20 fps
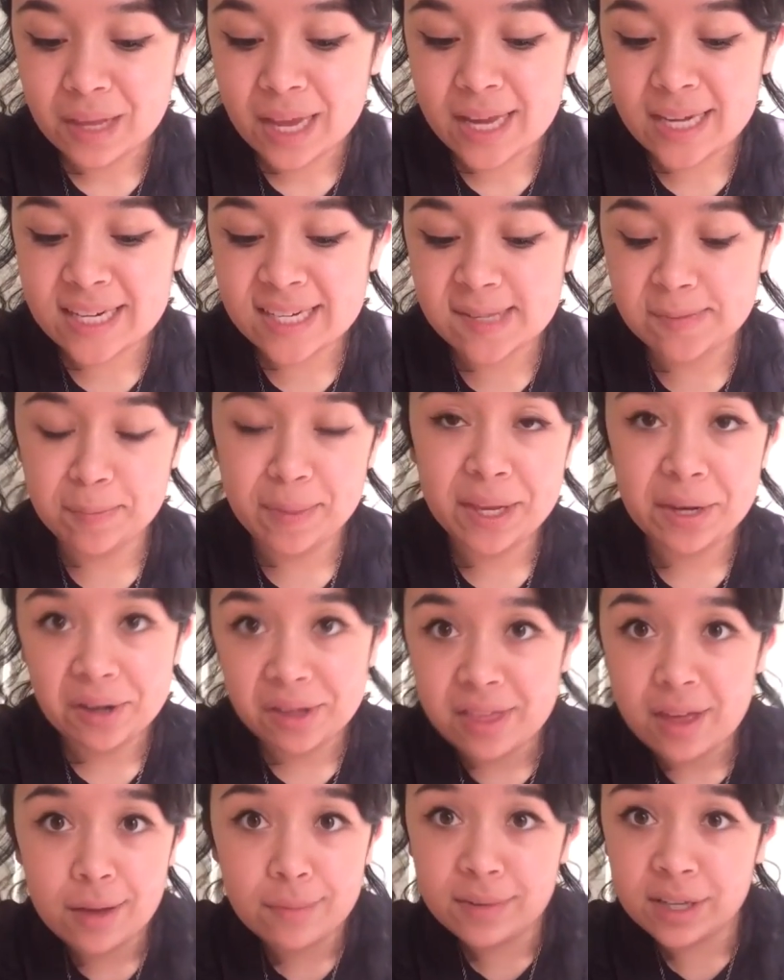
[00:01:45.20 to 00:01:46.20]
It doesn't mean
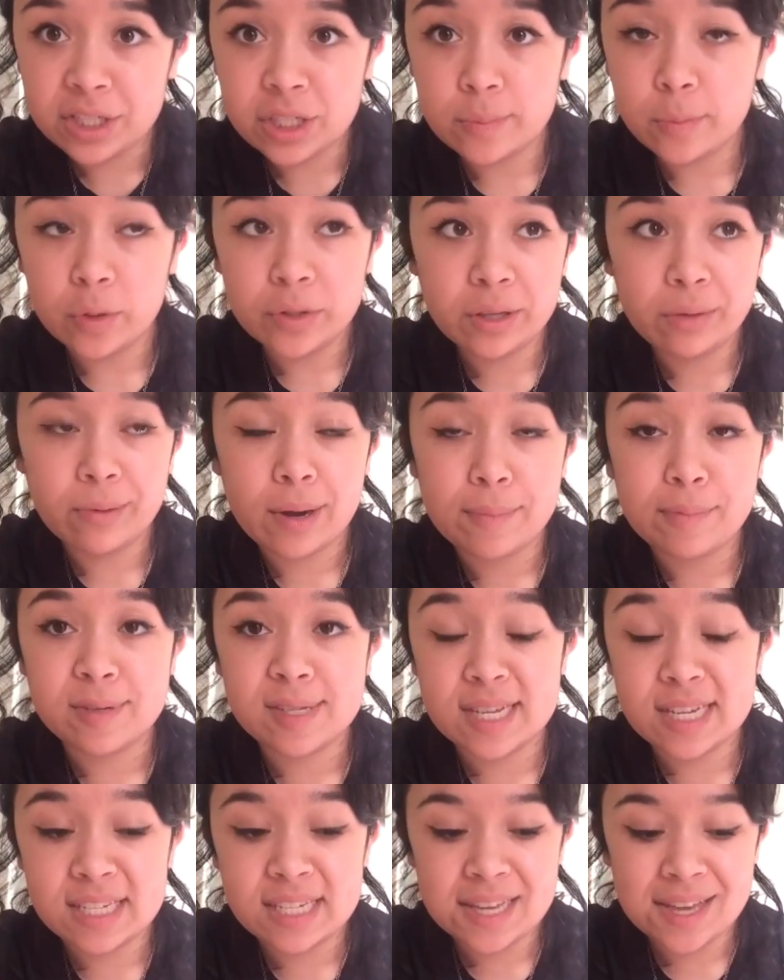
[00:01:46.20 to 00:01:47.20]
all that much. I'm only
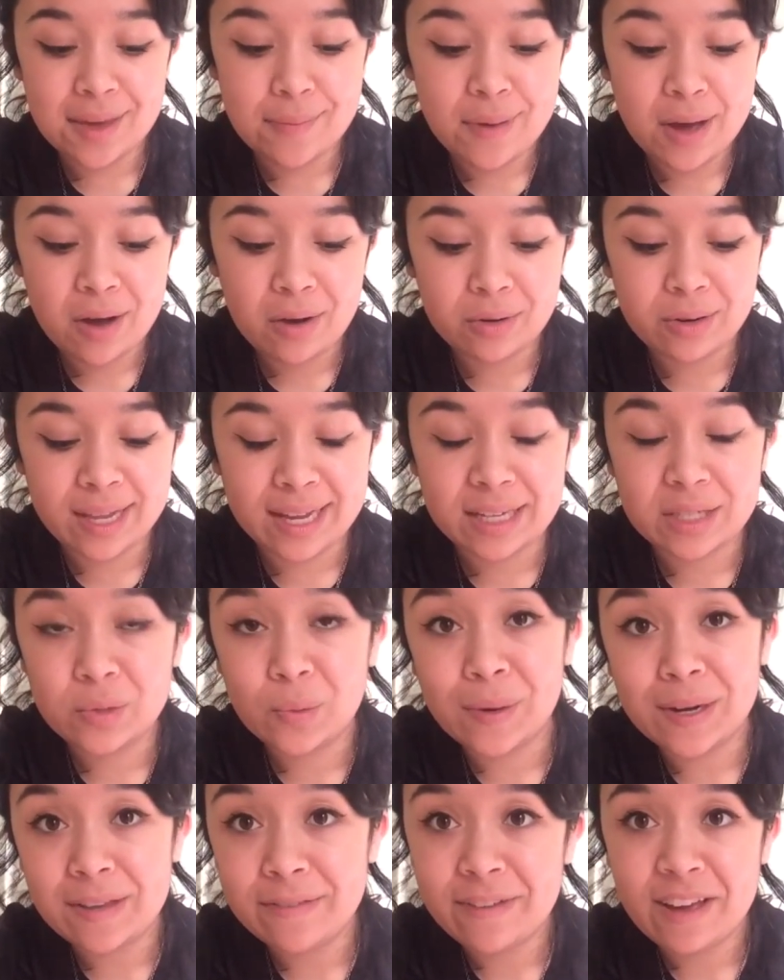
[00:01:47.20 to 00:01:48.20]
representing about like
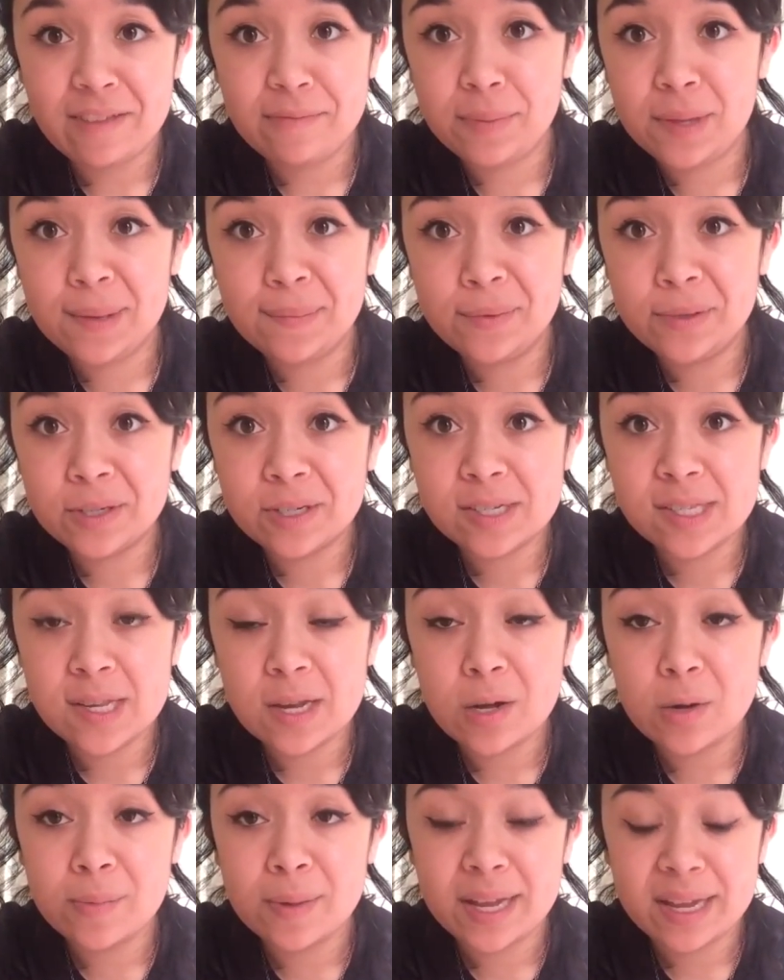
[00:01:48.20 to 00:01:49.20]
25 people or
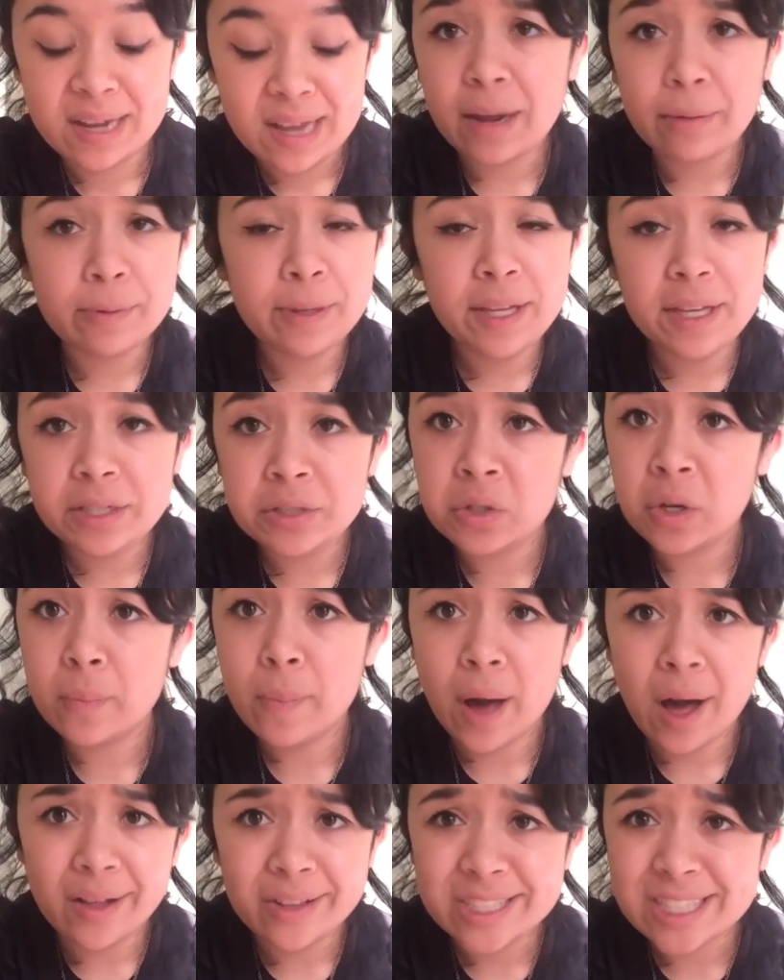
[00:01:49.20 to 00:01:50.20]
so, but I really enjoy
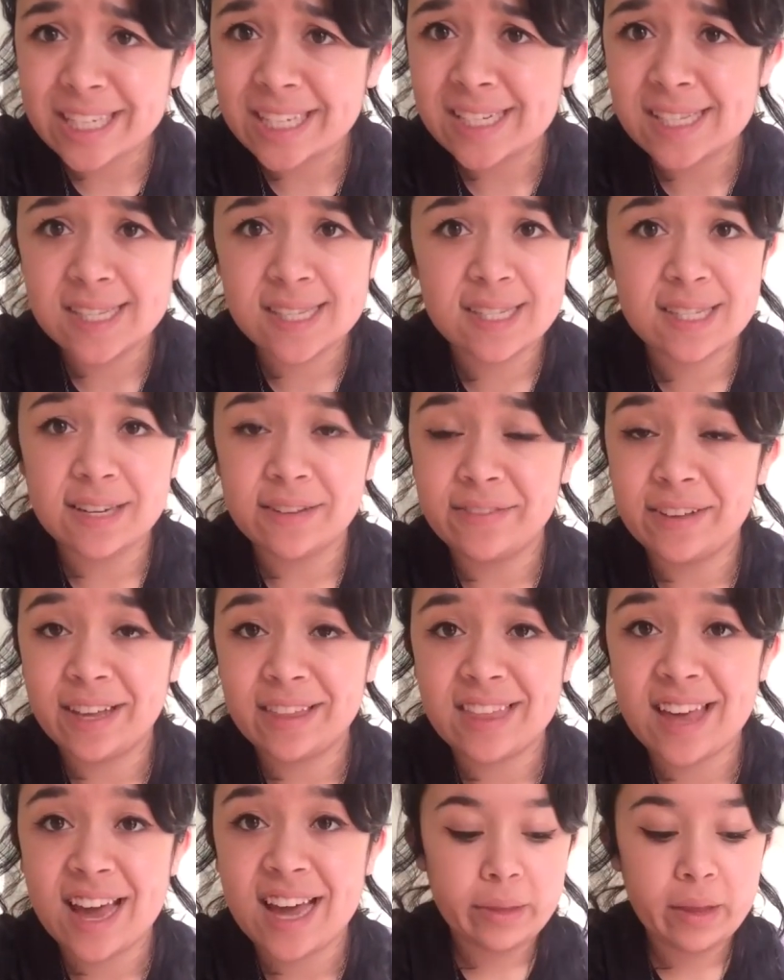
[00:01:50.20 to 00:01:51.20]
politics and stuff
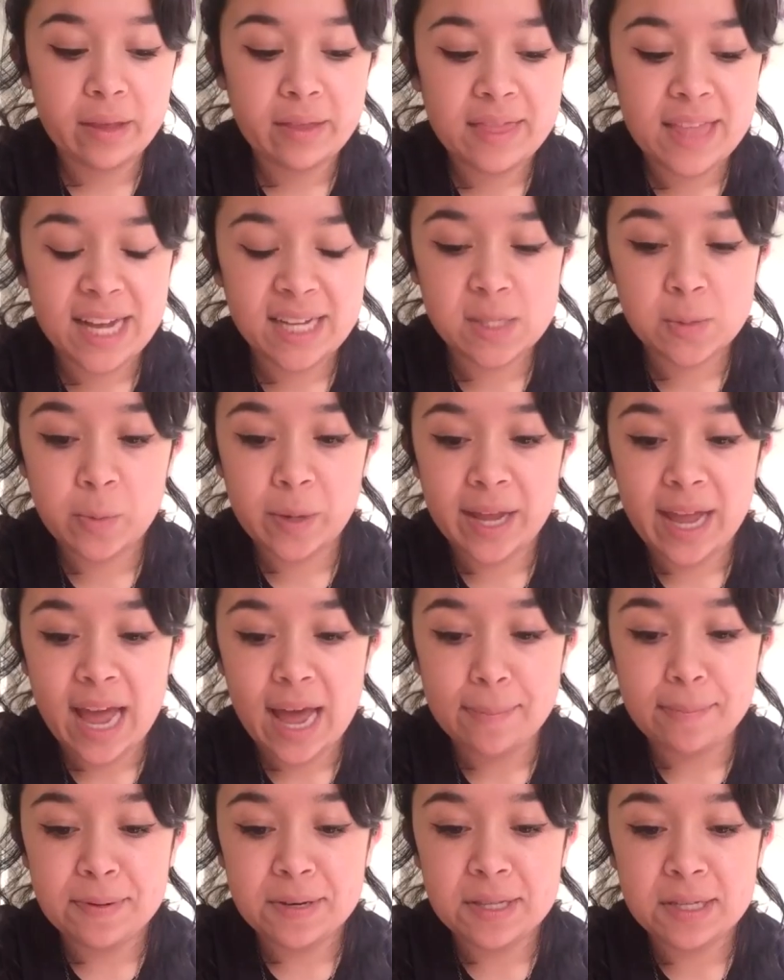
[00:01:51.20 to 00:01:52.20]
like that. That's what
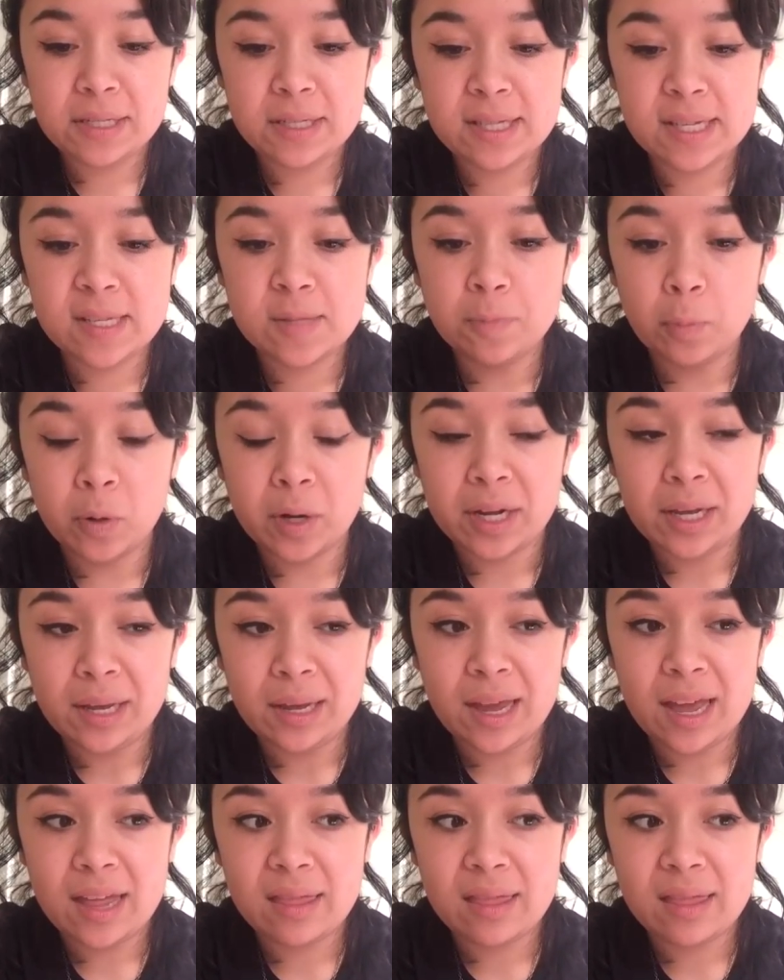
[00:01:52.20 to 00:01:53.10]
happened this morning.